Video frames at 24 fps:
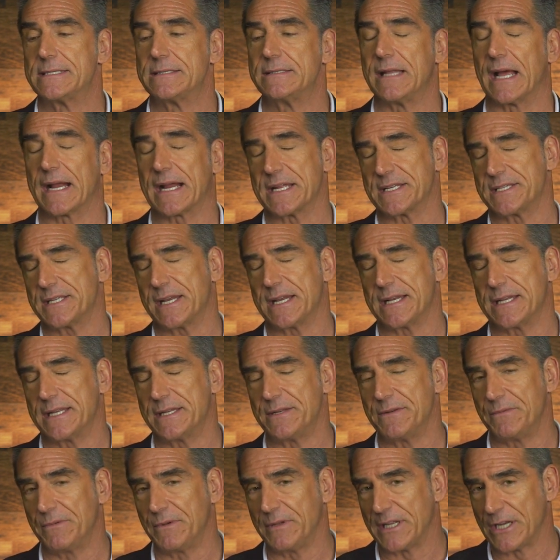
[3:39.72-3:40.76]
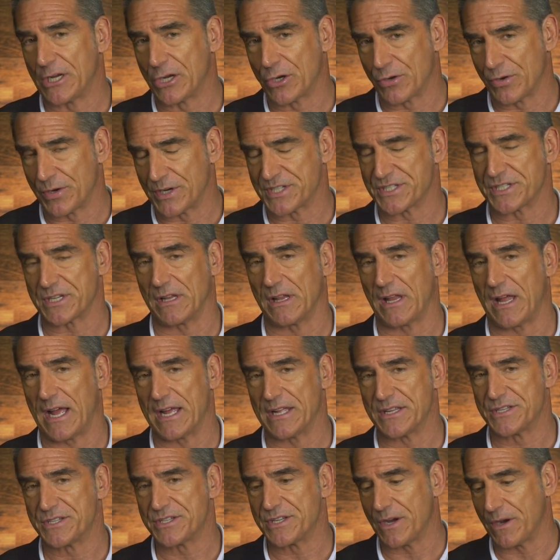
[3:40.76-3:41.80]
like I said, I didn't really
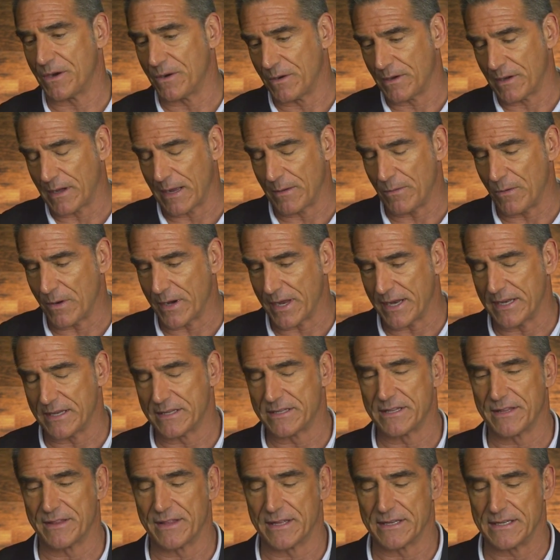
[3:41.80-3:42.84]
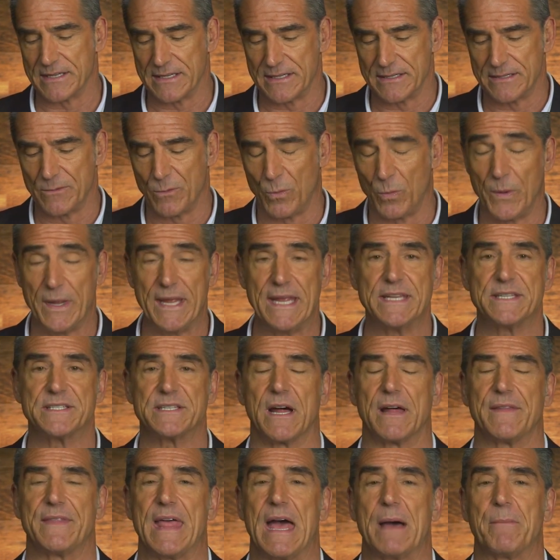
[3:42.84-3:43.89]
crystallize. So I won't get into the weeds
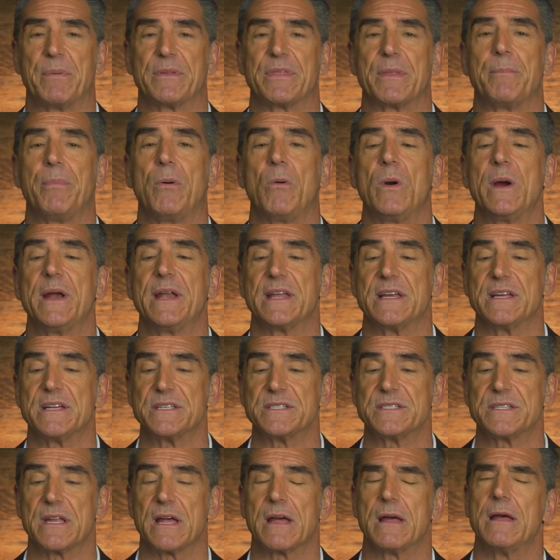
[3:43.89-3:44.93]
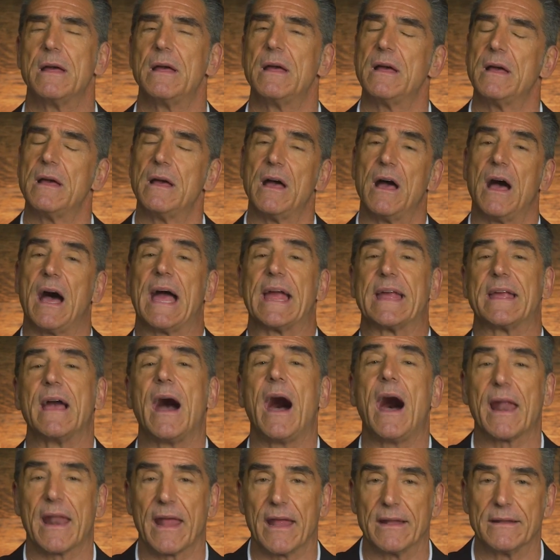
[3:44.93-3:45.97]
on that, but the point is, I
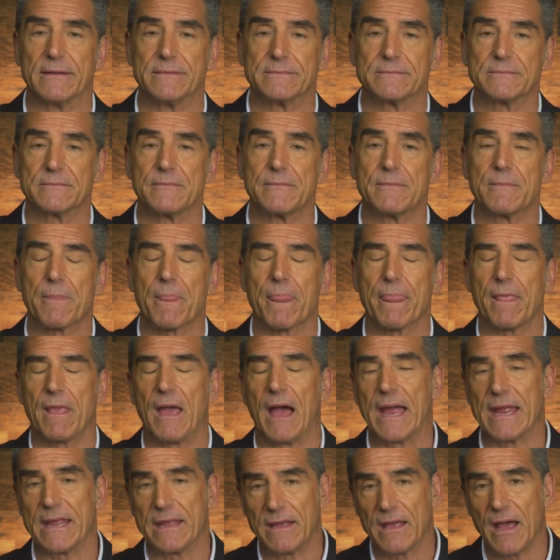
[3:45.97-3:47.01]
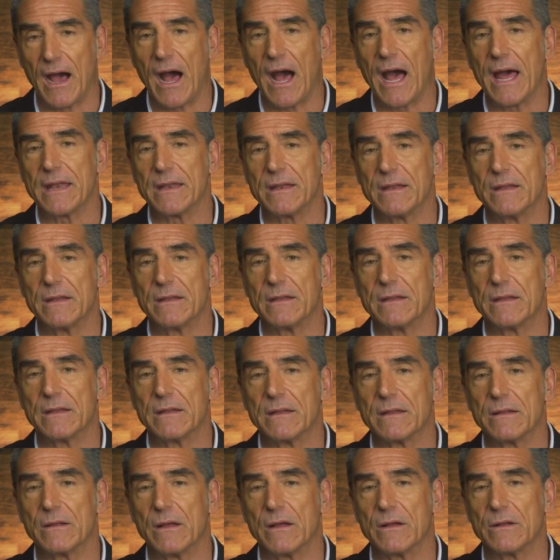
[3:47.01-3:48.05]
got it. I got
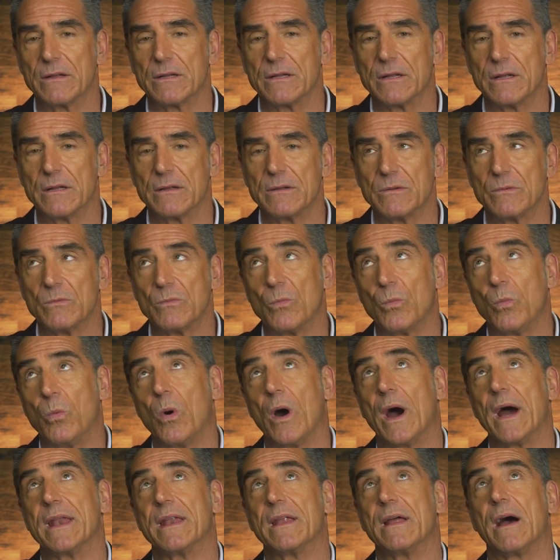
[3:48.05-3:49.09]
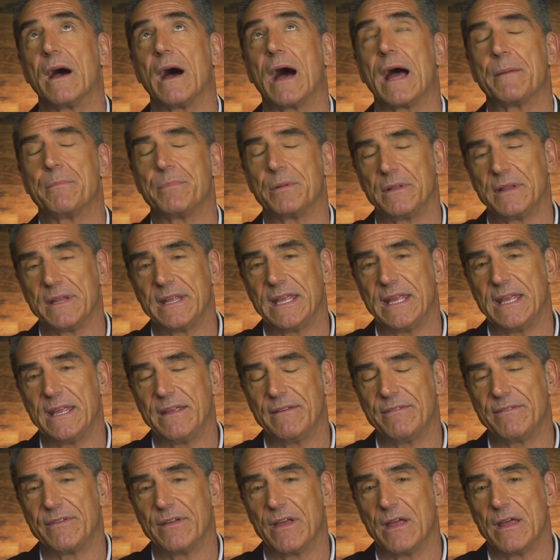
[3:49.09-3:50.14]
what I
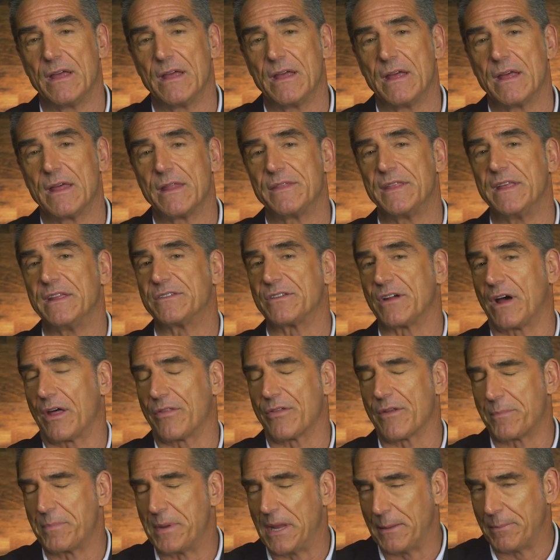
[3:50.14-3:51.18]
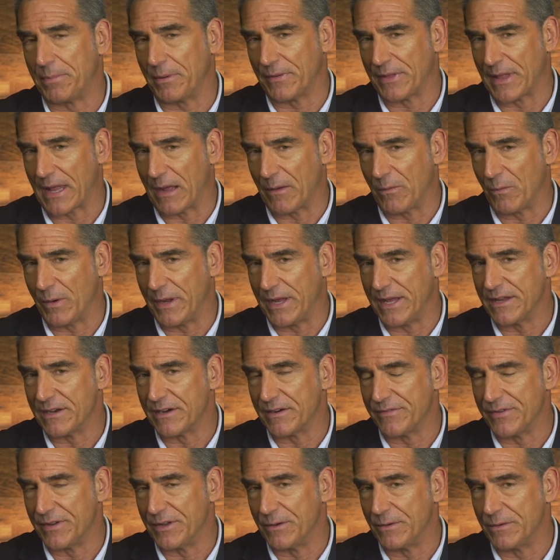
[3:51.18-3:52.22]
believe these other people that we
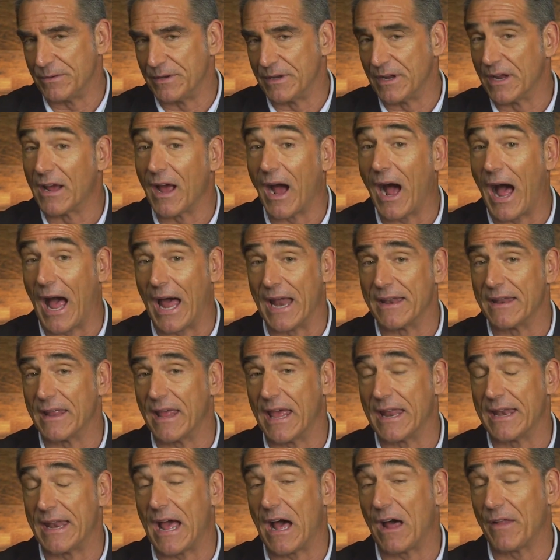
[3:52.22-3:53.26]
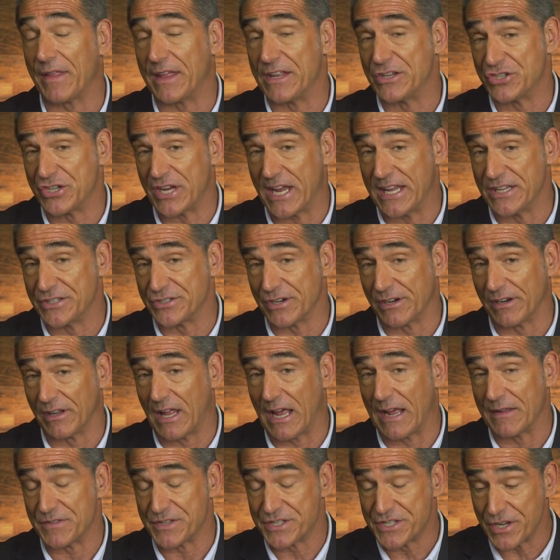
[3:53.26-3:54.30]
interviewed got and how they changed their
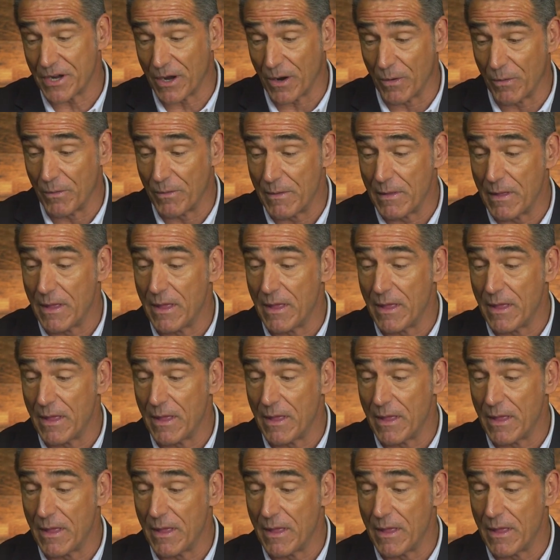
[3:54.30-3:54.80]
life. So